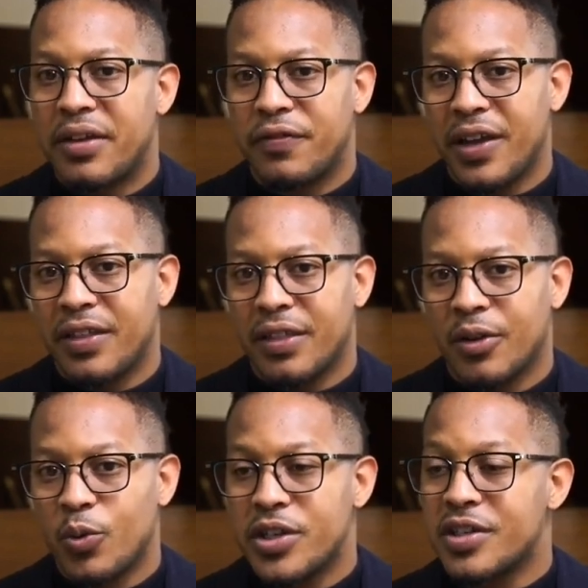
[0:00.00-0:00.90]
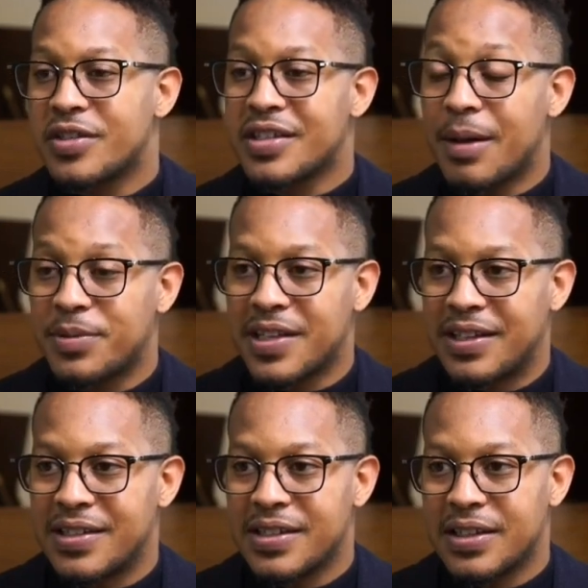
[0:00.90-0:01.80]
By faith, which is
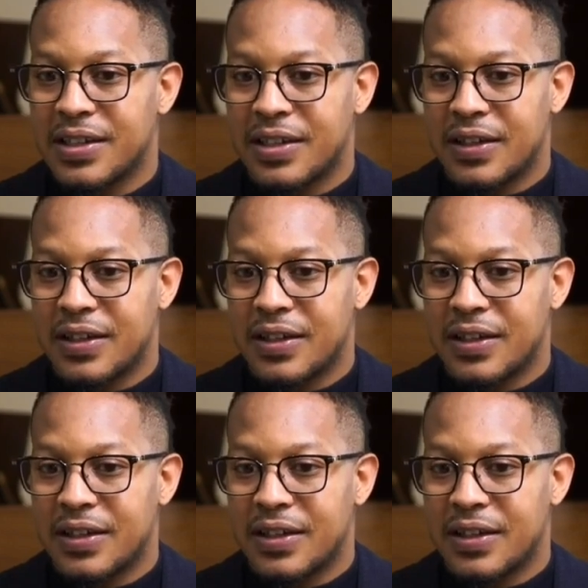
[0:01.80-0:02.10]
substance.